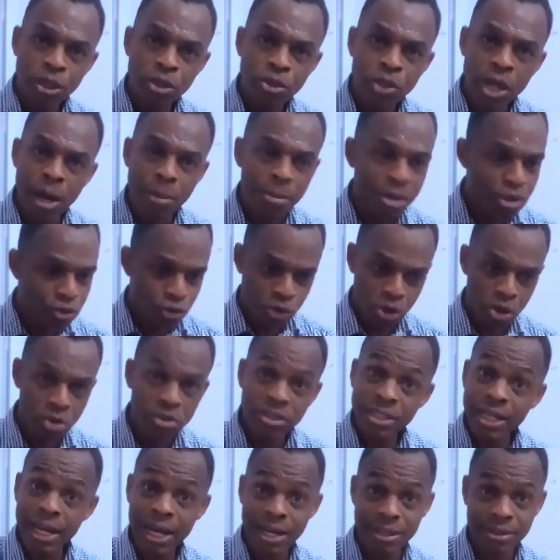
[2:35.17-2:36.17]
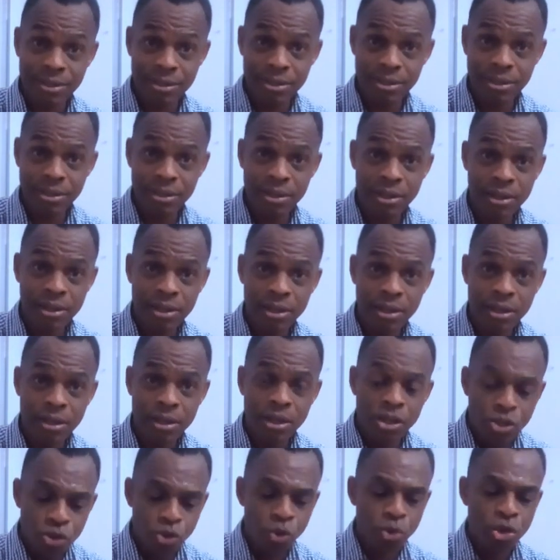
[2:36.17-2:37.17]
to be, I mean, to contest?
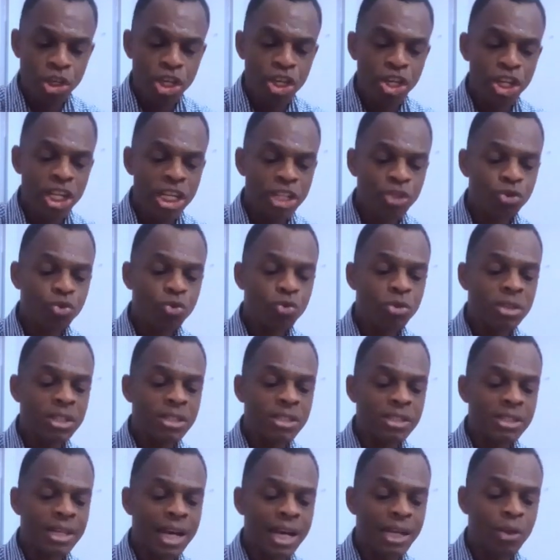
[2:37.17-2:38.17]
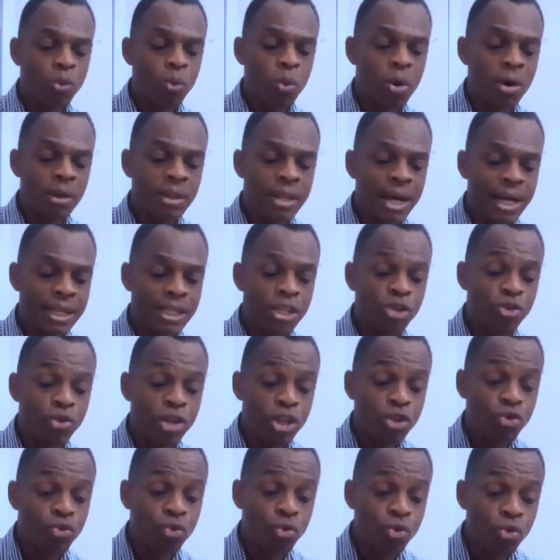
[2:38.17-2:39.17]
So you need to decide what
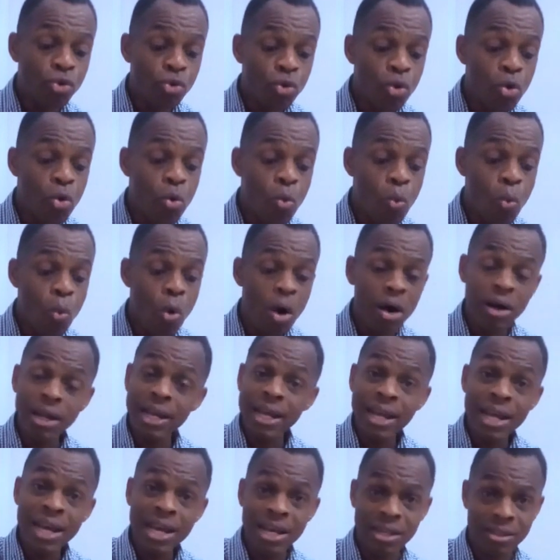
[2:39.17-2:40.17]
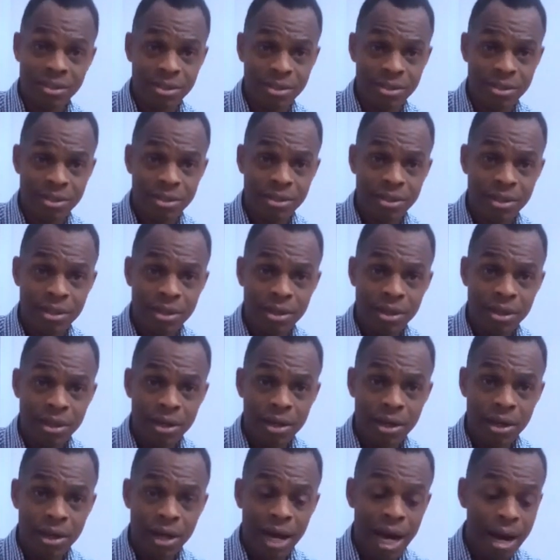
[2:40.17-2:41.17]
that, you need to know what it is
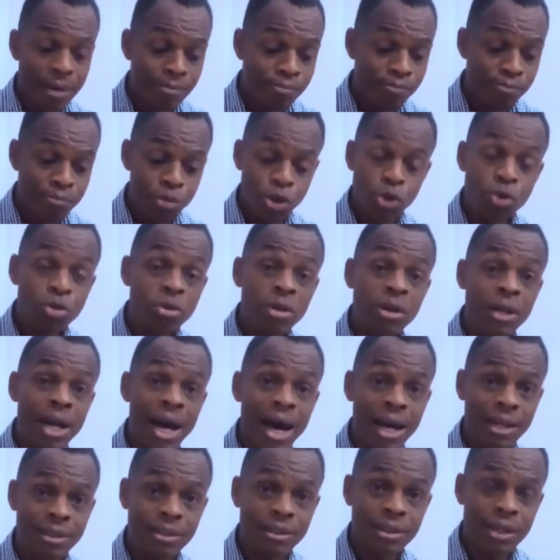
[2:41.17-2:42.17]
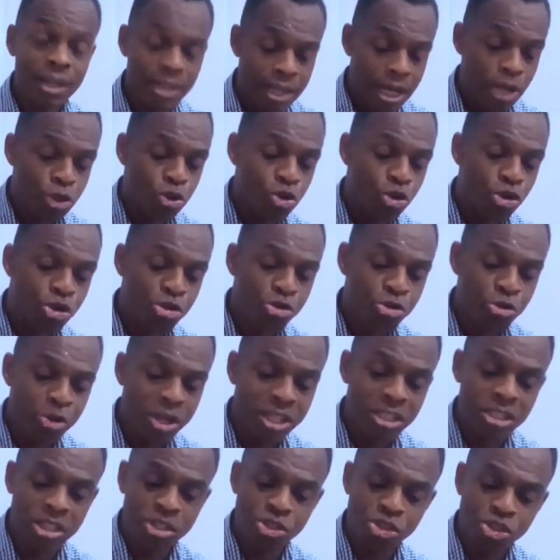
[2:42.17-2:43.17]
and build on that. Then you
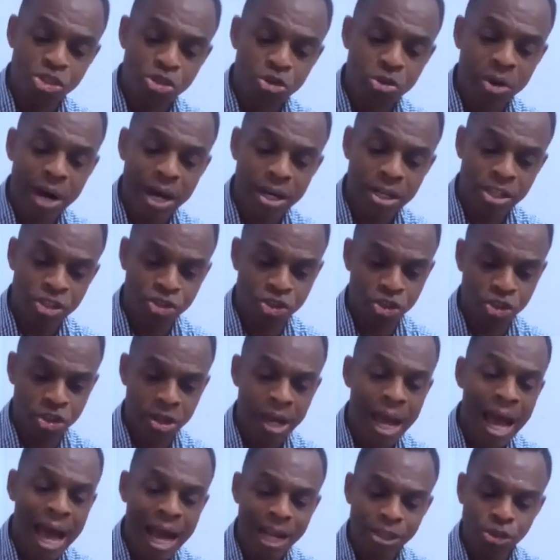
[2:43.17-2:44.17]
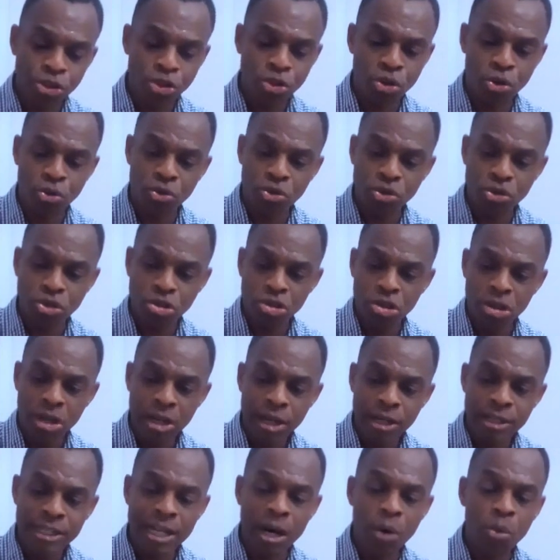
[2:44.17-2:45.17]
create a strategy, actions
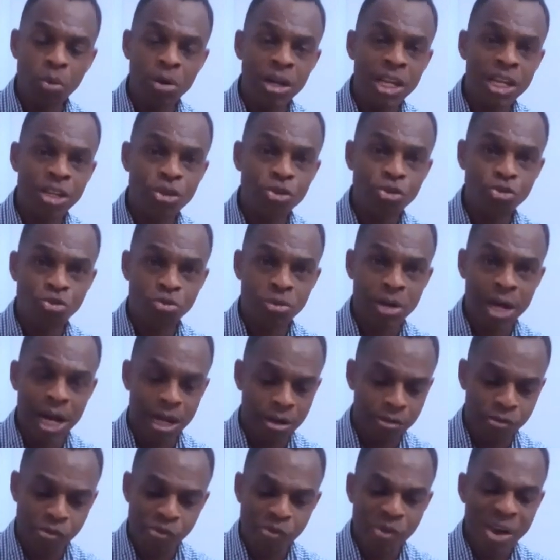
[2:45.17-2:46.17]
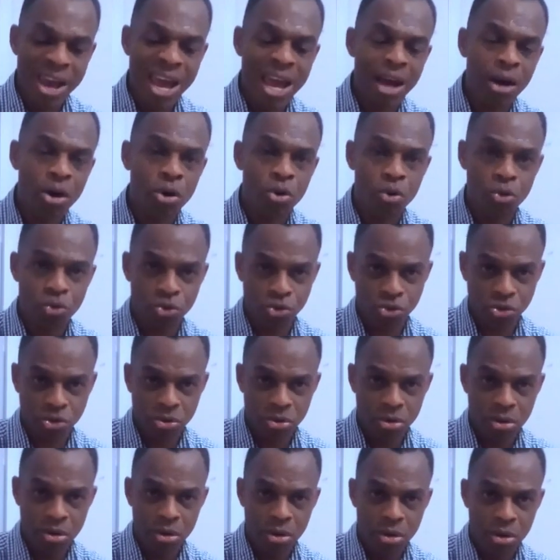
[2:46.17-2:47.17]
that will lead you to that,
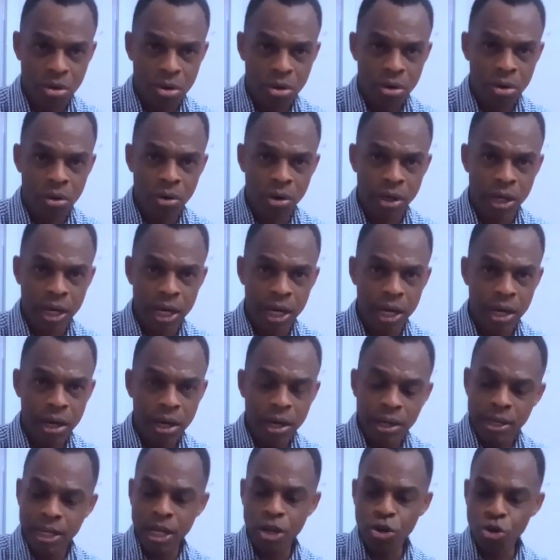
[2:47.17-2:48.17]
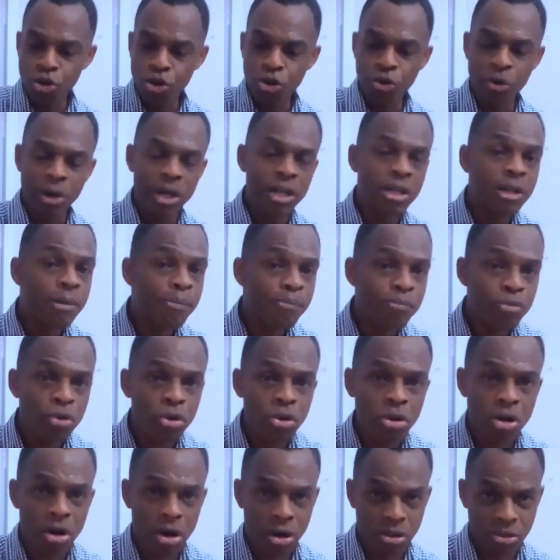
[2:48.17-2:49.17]
vehicles okay? Then you create the
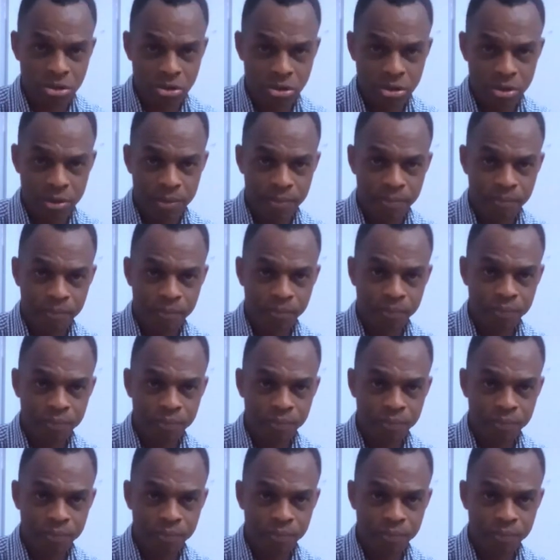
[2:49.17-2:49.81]
product,